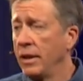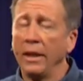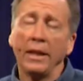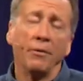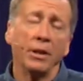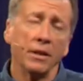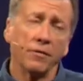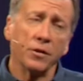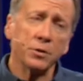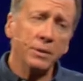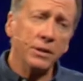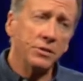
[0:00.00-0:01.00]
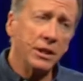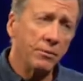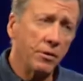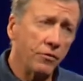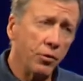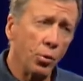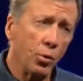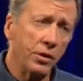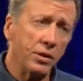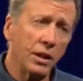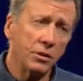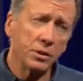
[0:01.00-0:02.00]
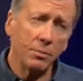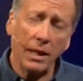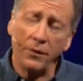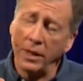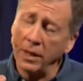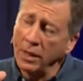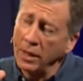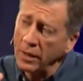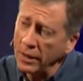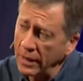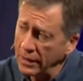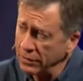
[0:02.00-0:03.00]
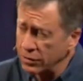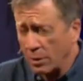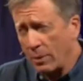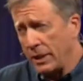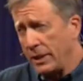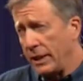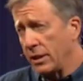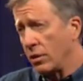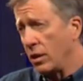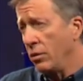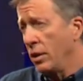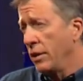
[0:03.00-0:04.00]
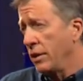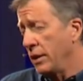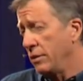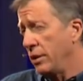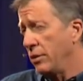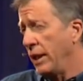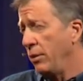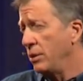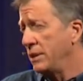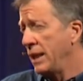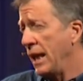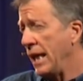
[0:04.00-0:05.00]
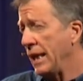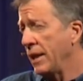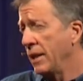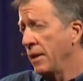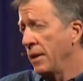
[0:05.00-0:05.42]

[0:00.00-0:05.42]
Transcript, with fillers: Now we get to 1 Peter chapter 4, he talks about that, and he's talking about Nero, that he would take